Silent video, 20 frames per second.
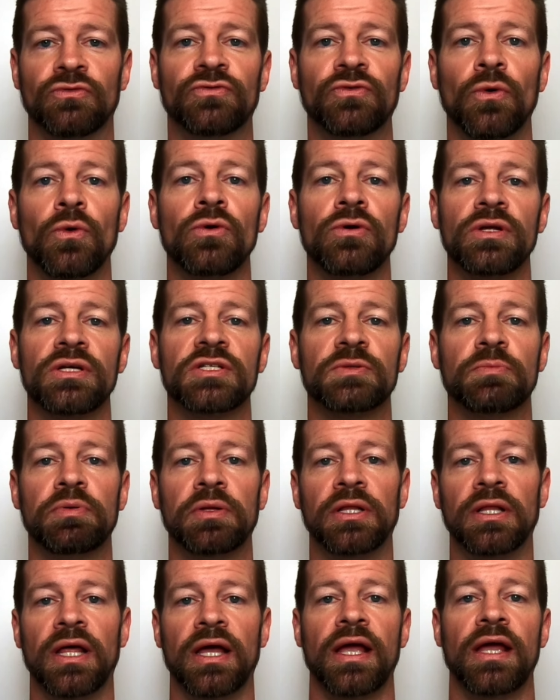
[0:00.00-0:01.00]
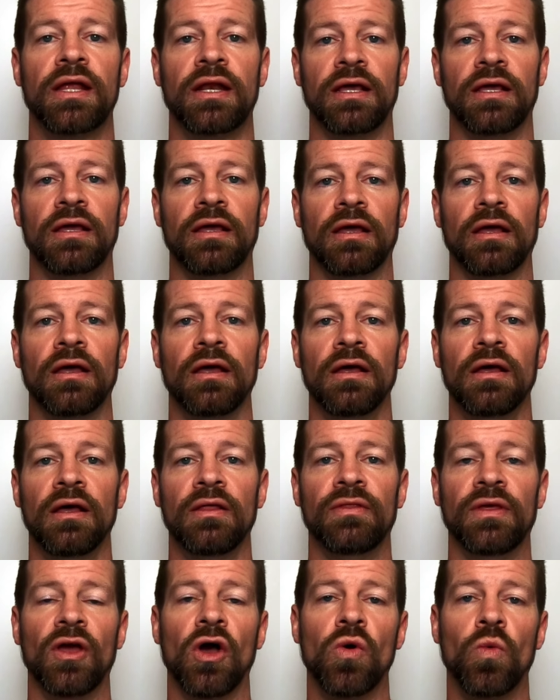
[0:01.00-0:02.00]
Ford is planning
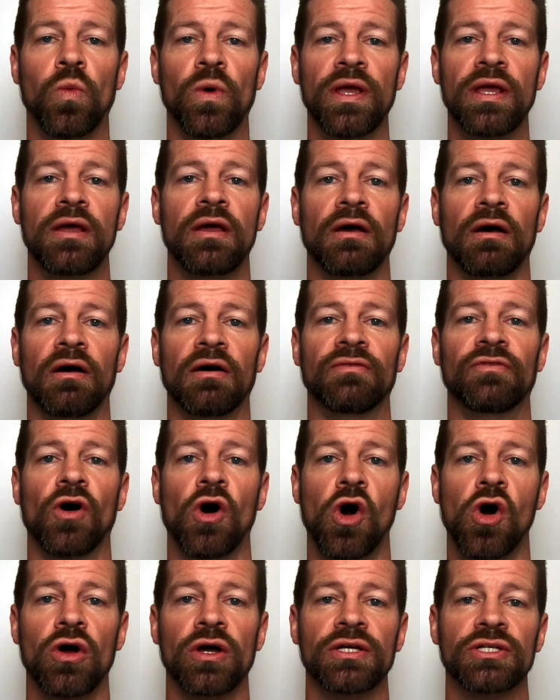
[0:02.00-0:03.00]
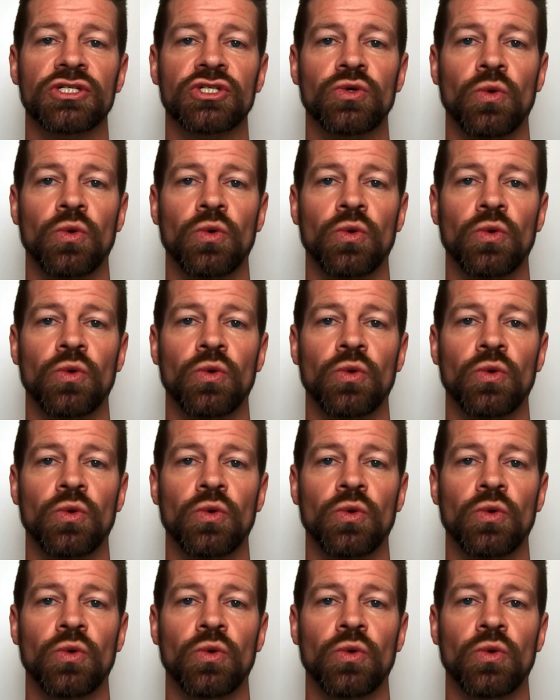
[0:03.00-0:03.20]
the week of August